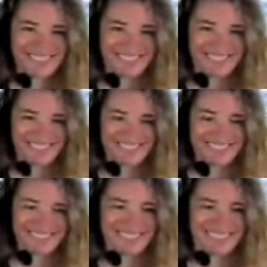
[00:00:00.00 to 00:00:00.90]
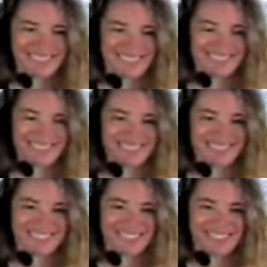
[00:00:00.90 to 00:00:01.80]

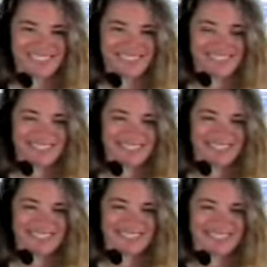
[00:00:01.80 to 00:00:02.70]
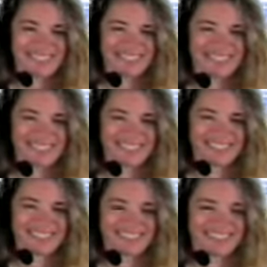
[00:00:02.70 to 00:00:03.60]

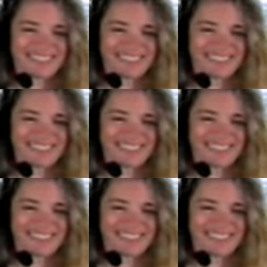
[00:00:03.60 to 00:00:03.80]
This person isn't speaking.